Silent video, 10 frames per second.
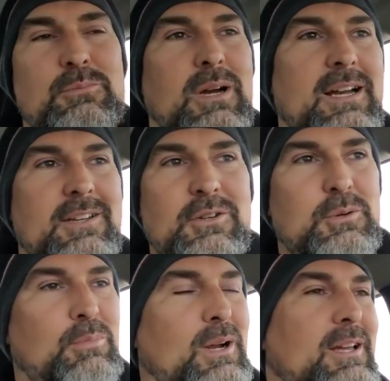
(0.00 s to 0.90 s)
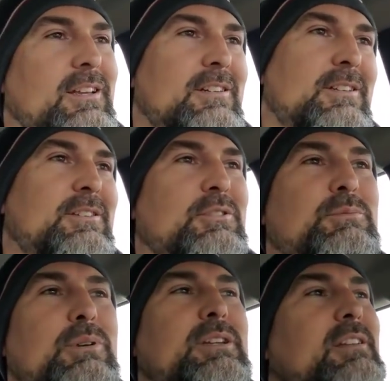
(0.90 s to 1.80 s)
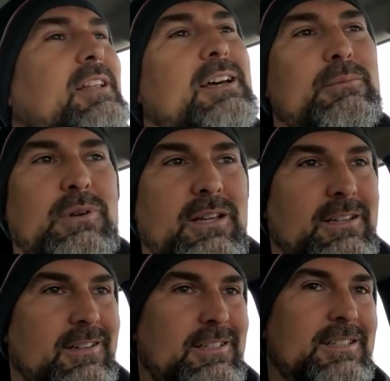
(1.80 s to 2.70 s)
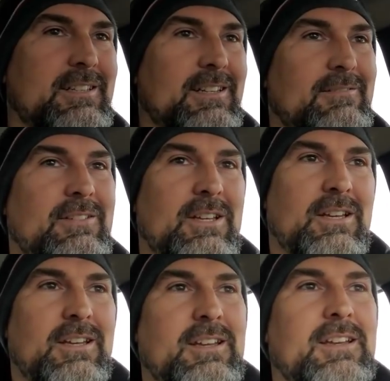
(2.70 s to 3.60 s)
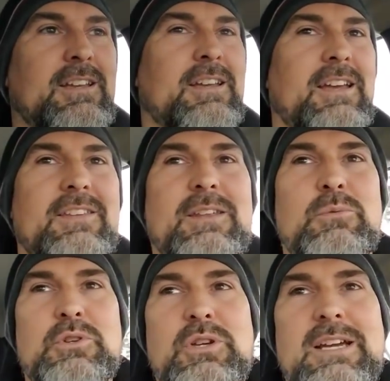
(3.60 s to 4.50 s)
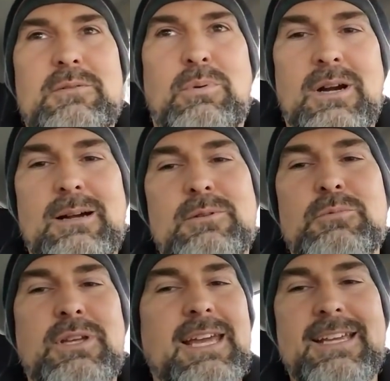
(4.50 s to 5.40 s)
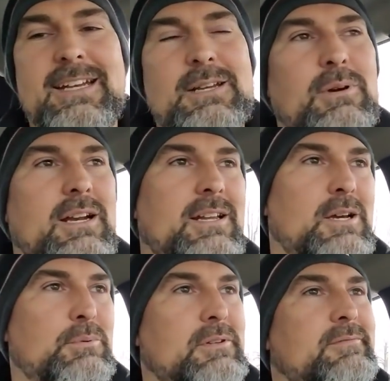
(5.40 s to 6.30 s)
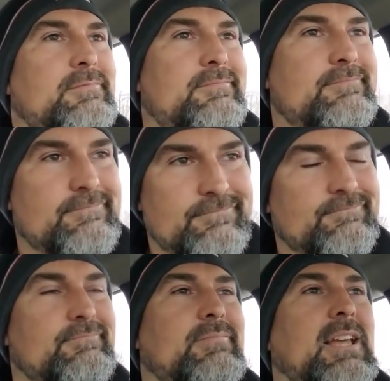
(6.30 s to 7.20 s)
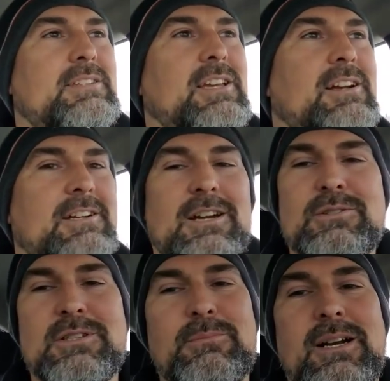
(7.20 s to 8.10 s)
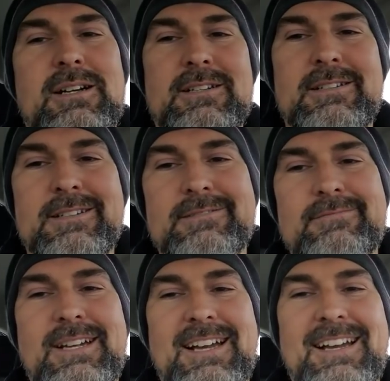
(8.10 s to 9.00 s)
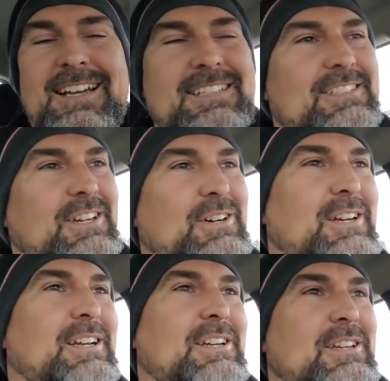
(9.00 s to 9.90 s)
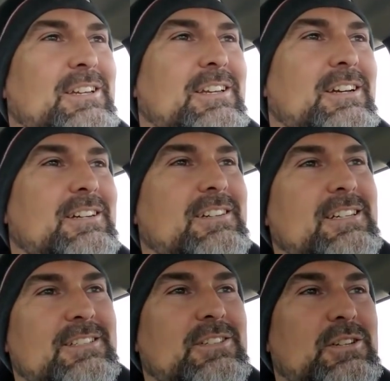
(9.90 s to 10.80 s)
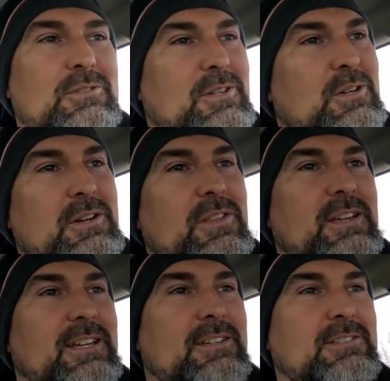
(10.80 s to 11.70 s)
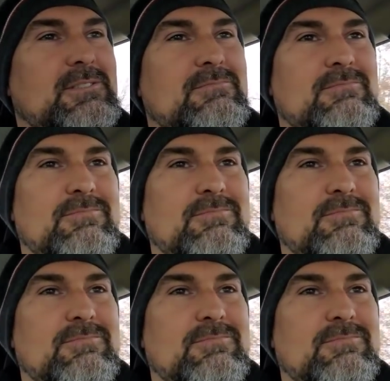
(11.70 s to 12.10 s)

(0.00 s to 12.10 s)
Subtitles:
You buy a new product, you spend a lot of money on it, and then when you have a problem, you can't get anybody to help you. That's how it goes in America, huh? So, alright, so I don't know anything else.